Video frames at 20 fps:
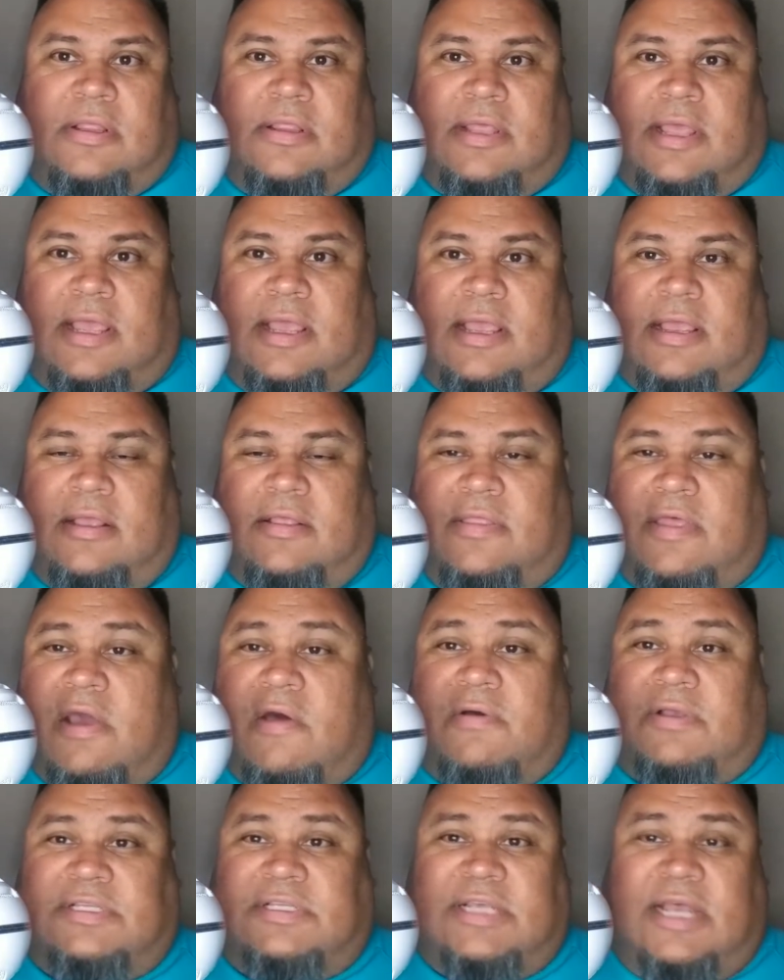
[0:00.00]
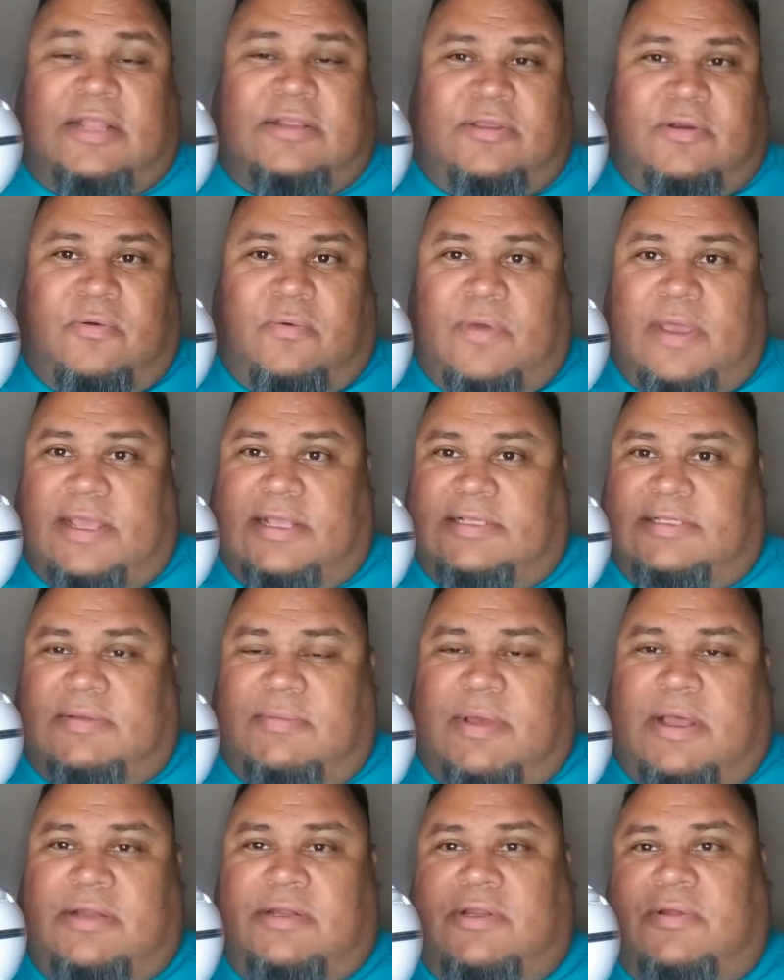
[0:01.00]
they they always got their ways
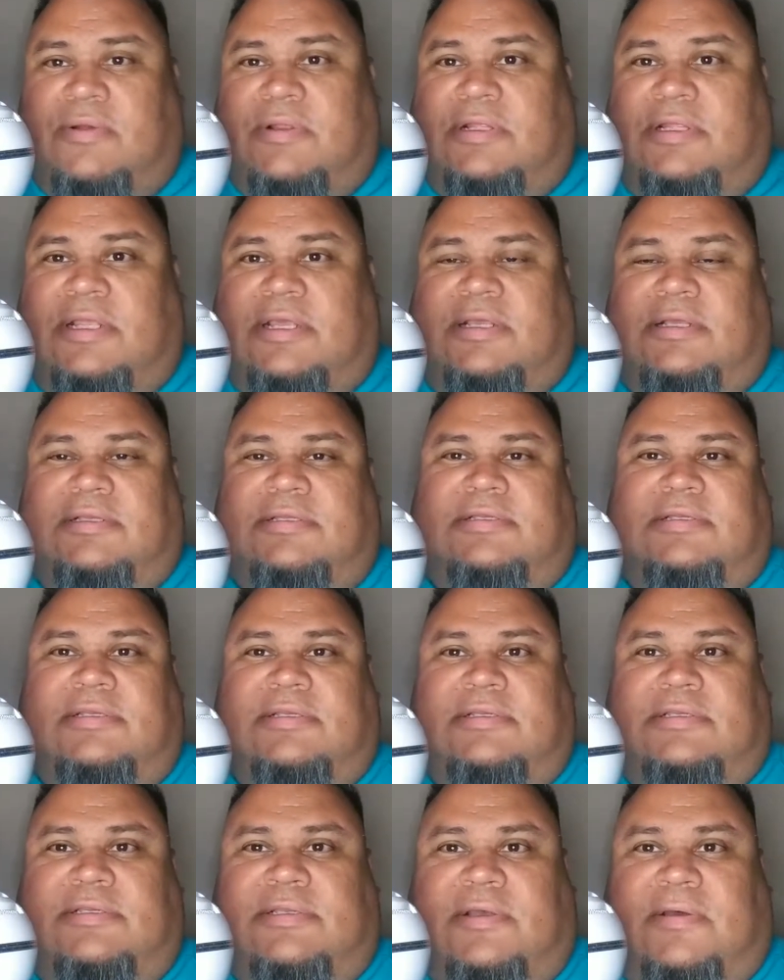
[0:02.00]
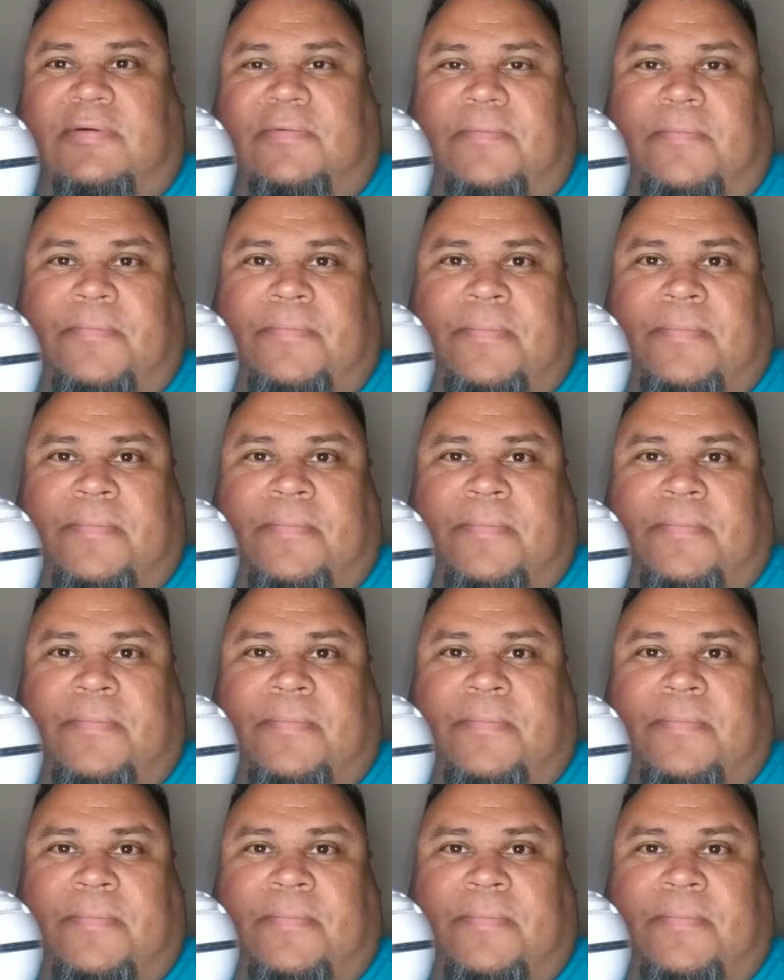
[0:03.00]
about doing things. So